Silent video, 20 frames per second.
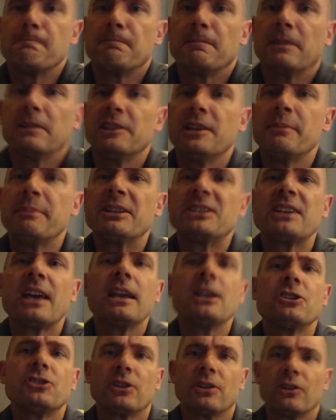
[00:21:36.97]

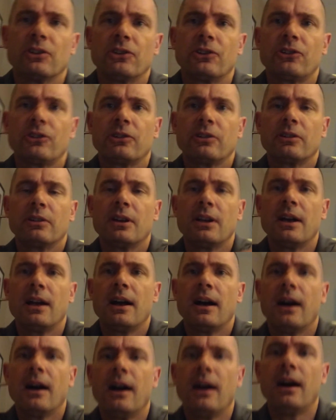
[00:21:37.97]
limitations
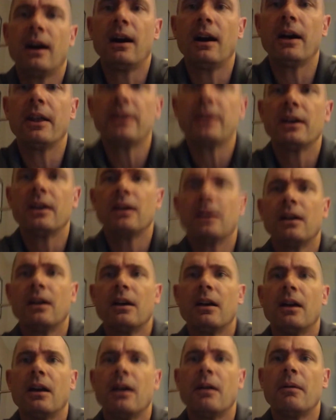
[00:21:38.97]
on
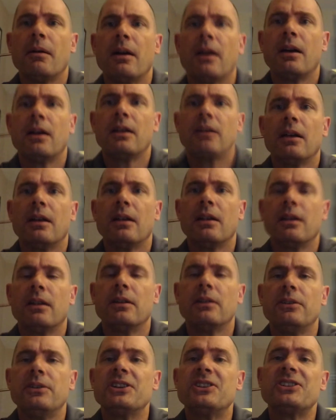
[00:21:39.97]

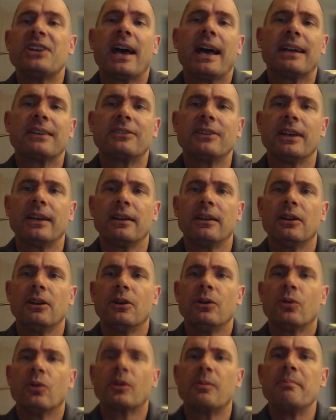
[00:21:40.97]
detecting
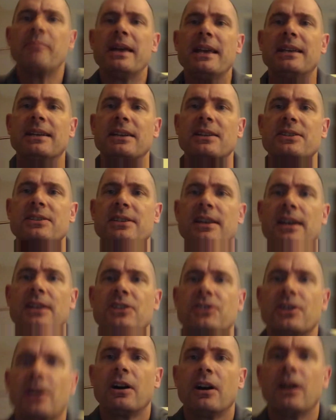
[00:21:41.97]
or making
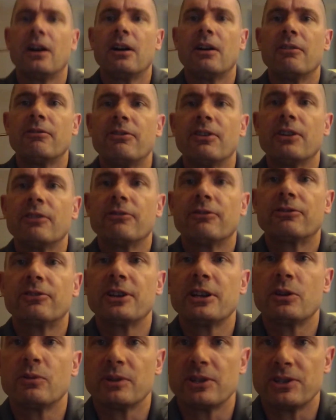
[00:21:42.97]
sense of
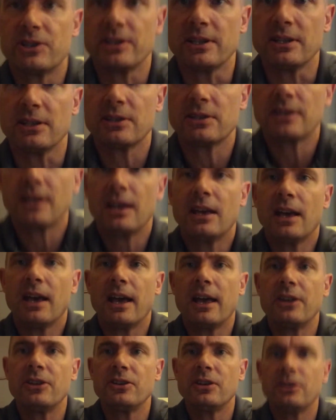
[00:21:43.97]
frequencies.
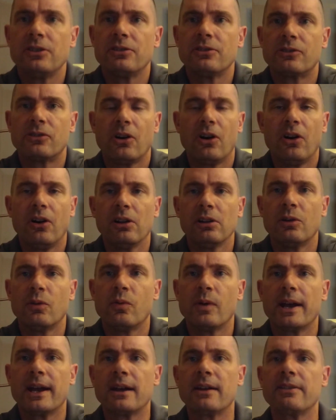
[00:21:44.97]
And you're all
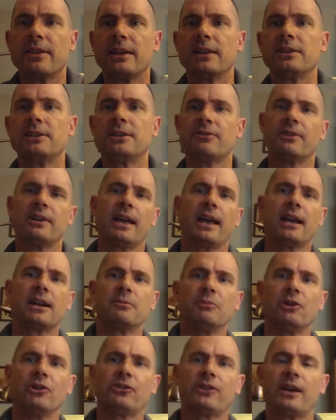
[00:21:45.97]
aware that different
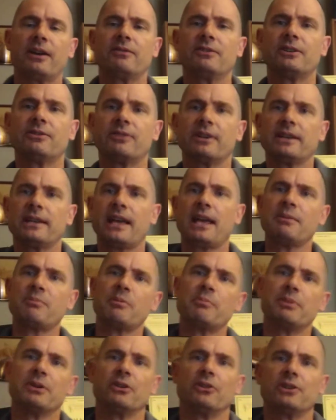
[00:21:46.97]
animals have different
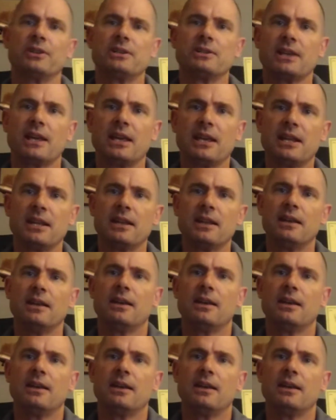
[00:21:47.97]
capabilities in